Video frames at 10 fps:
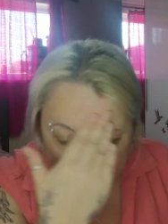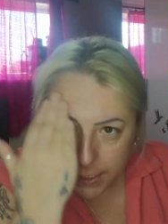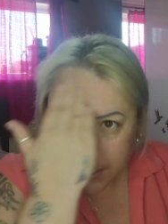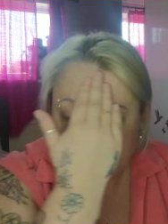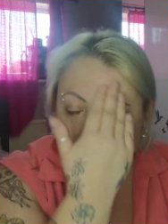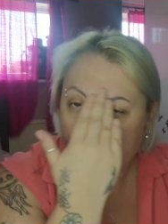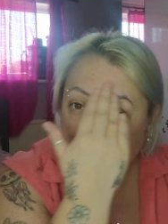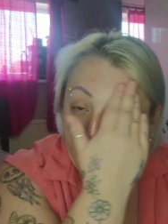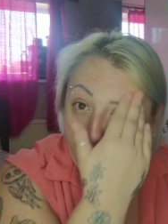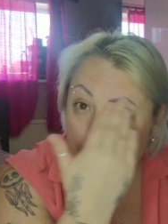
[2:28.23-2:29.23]
make a
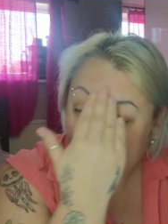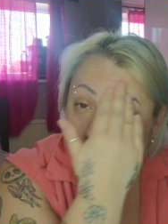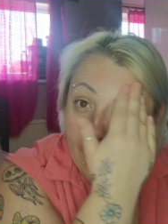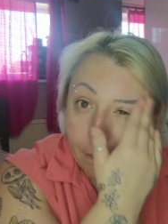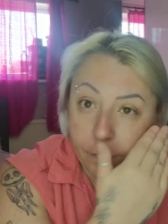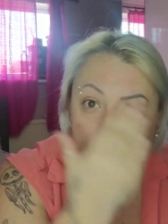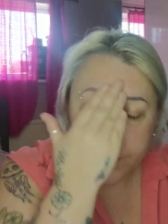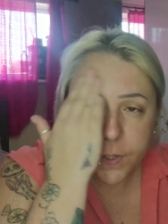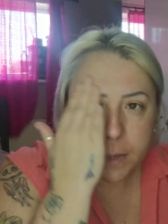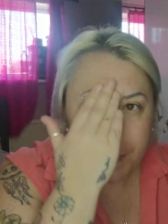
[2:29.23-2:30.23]
better
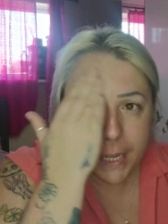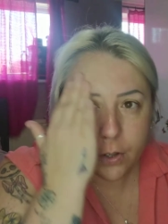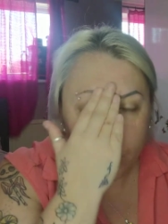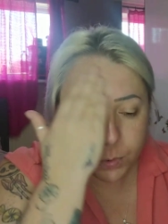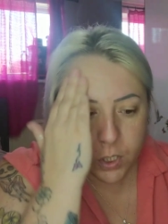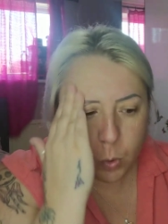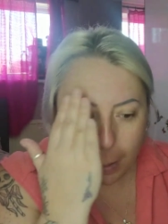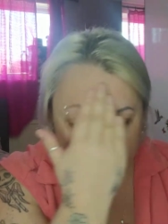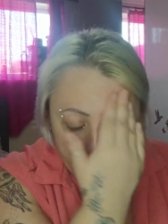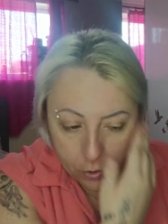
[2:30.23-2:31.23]
canvas for your makeup to go
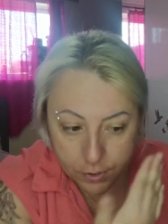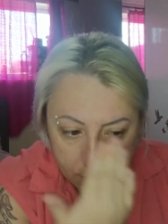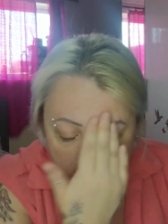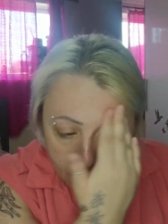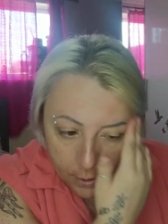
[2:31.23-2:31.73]
on, because